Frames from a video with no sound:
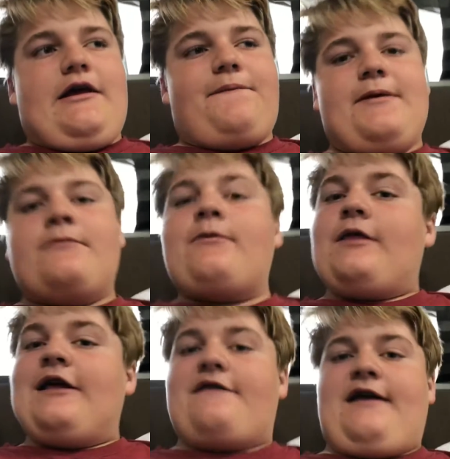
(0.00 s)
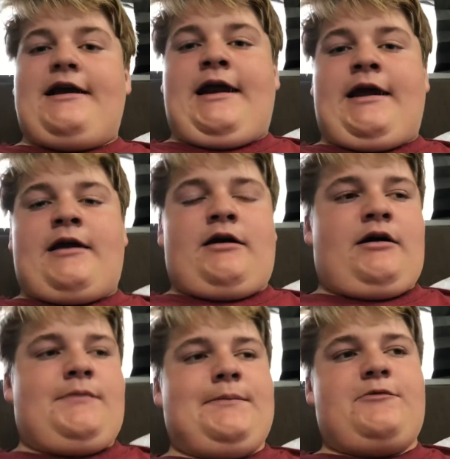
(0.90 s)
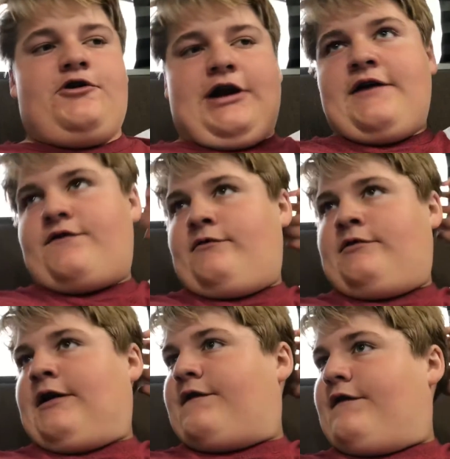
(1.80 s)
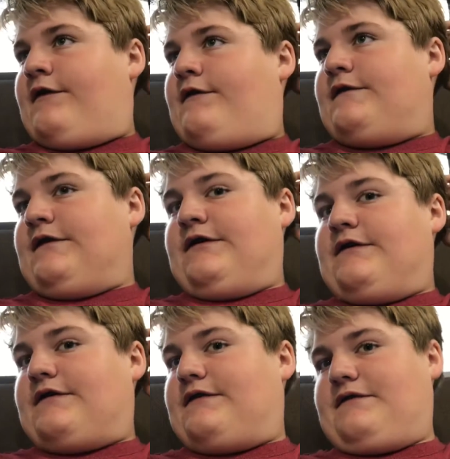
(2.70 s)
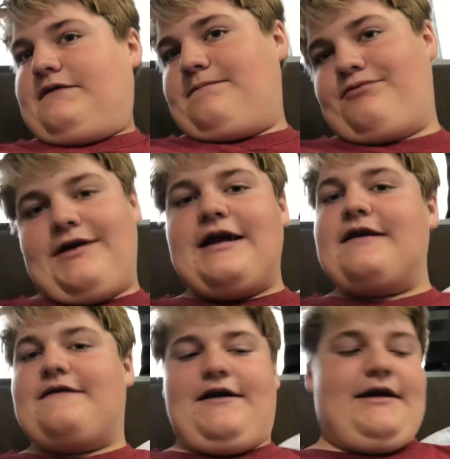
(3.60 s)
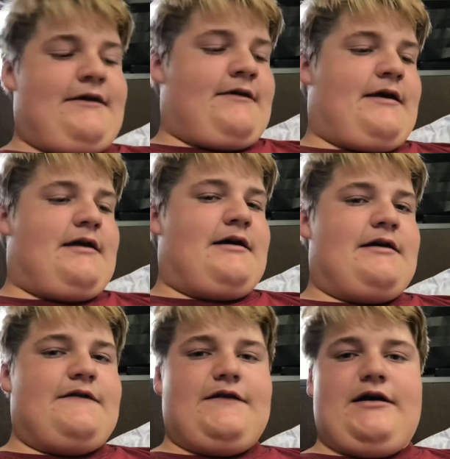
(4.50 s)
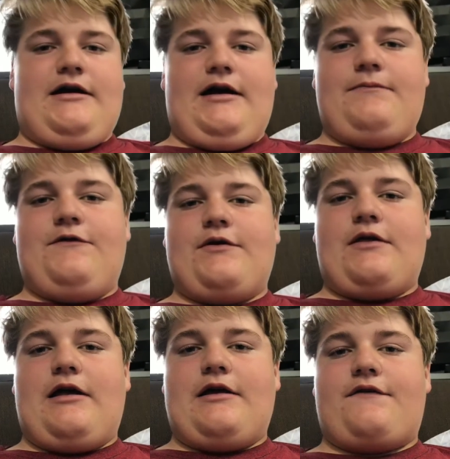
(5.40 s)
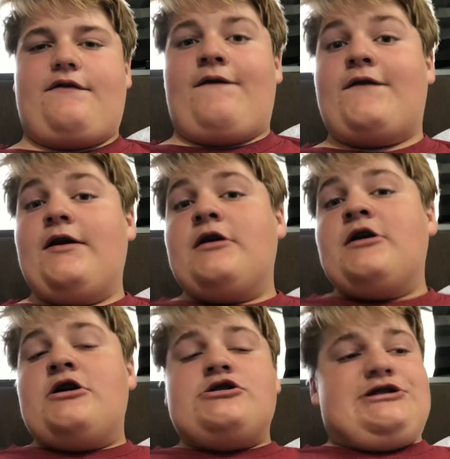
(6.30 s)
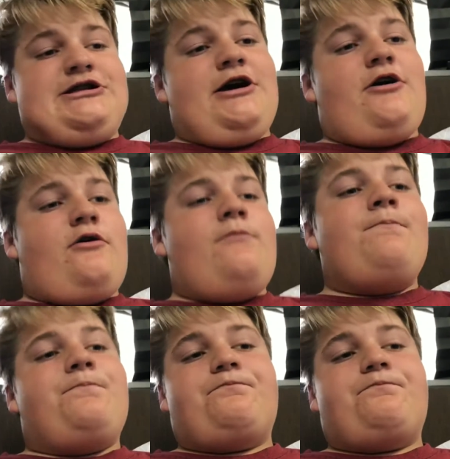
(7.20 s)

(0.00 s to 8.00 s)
it's been really exciting. Um, I'm going to high school next year, so it's pretty exciting, and uh, I'm doing a lot of stuff. So,